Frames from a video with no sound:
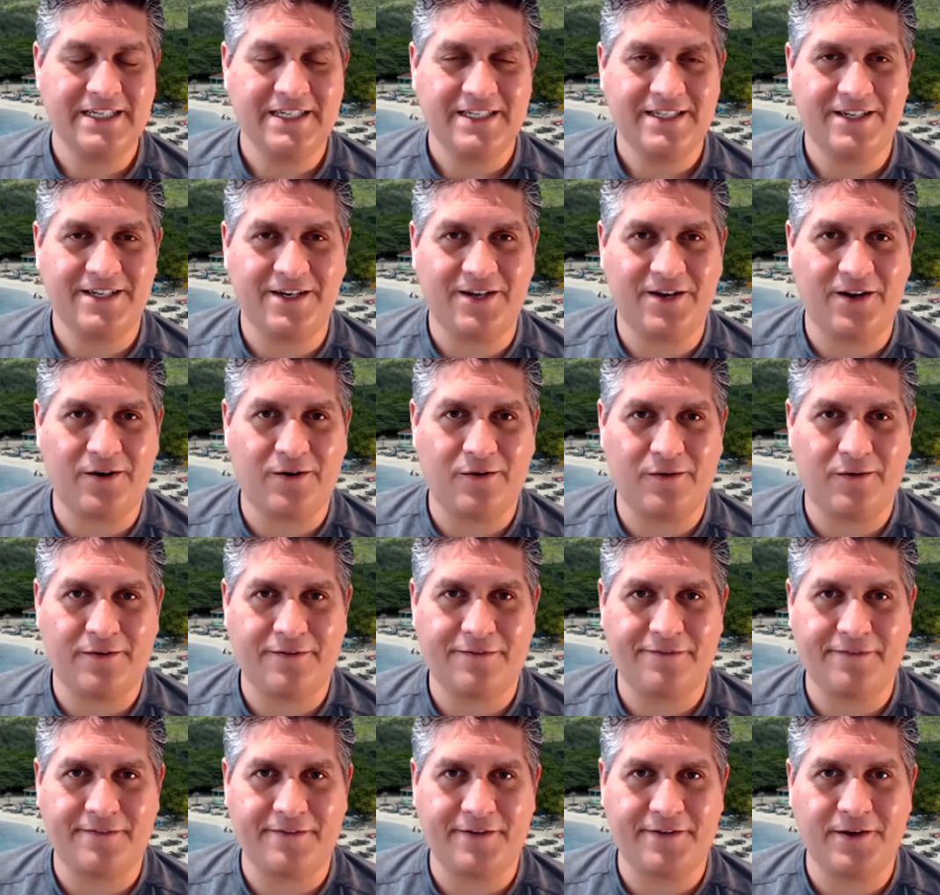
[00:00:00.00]

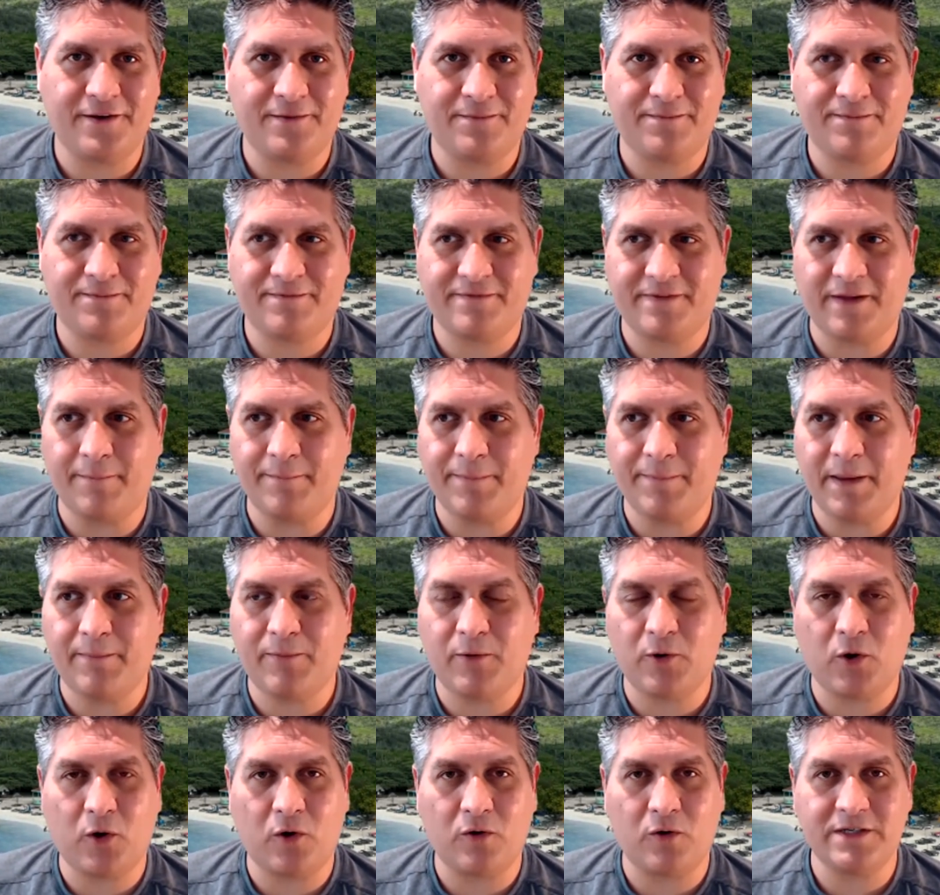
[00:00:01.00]
If you some
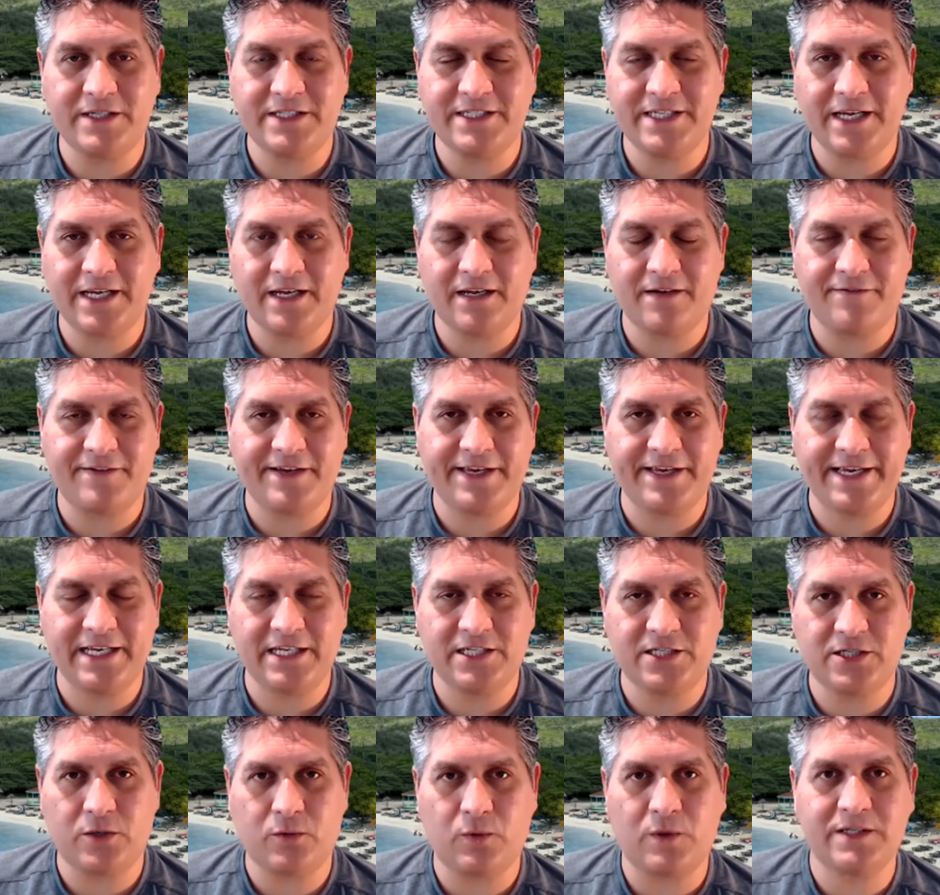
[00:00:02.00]
people only take
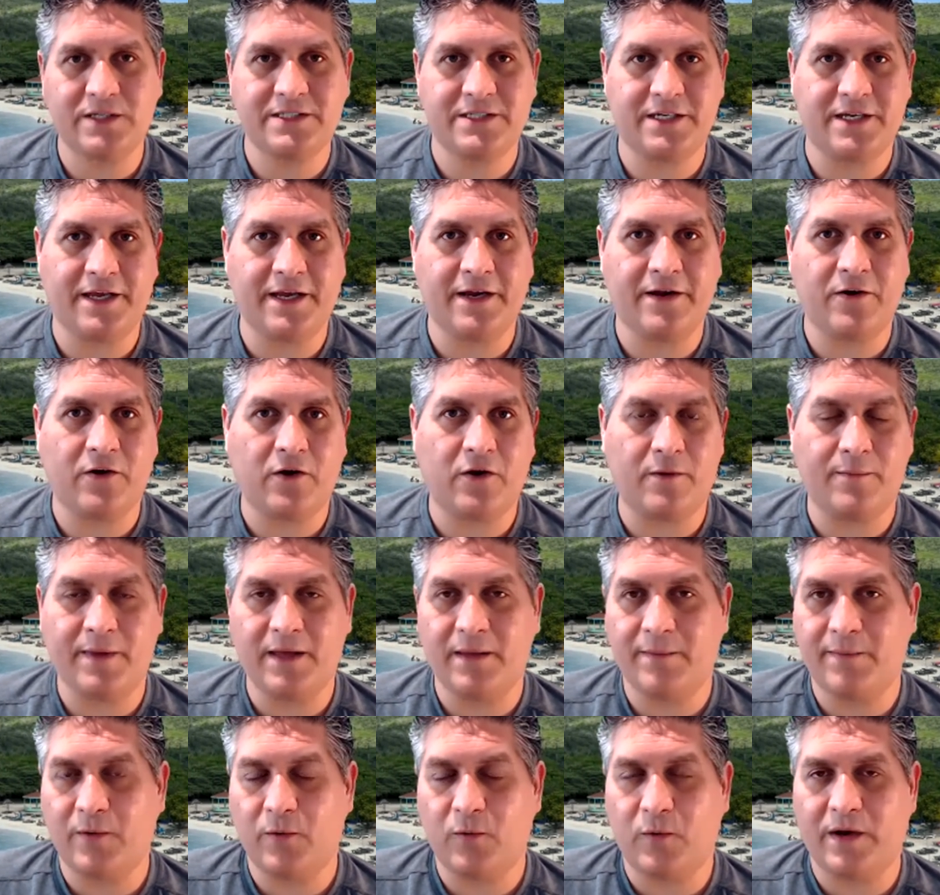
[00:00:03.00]
vacation once a year or
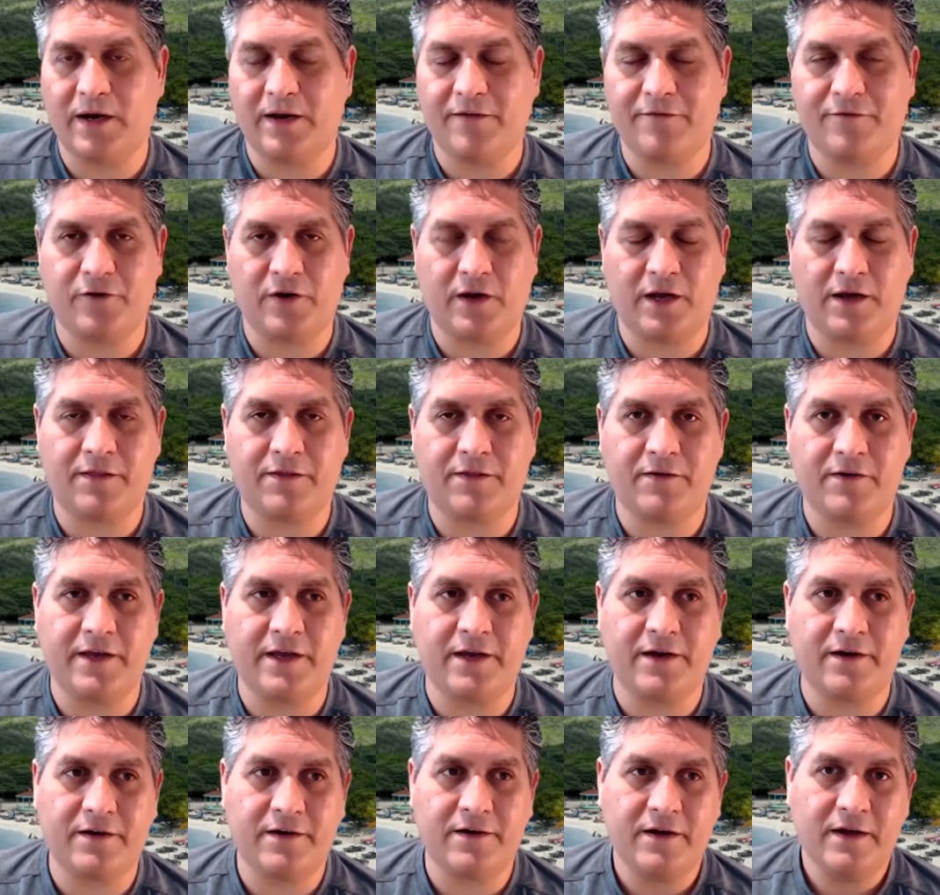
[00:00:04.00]
maybe one every other
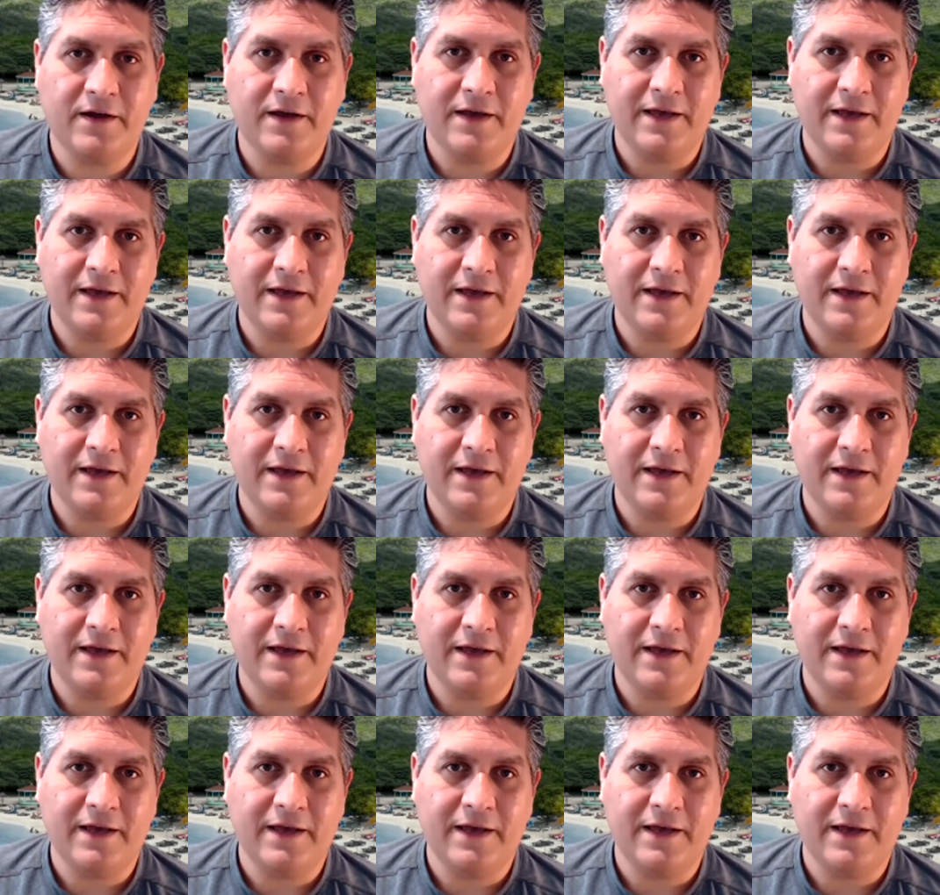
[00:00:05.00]
year.